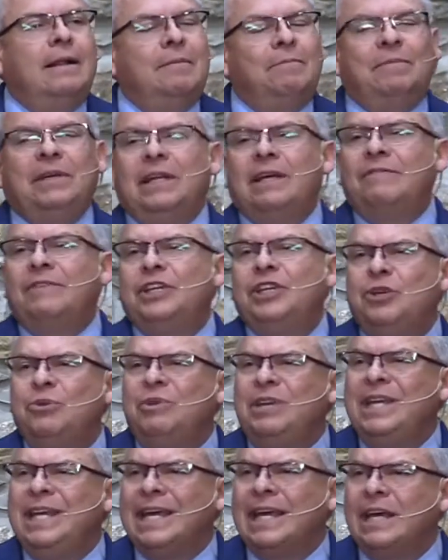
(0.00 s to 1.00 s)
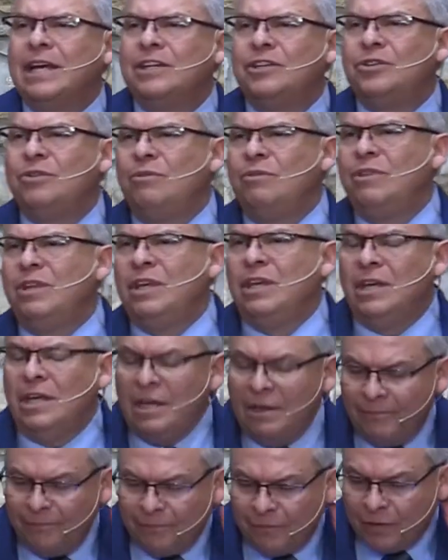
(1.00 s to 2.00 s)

Beloved, unique to the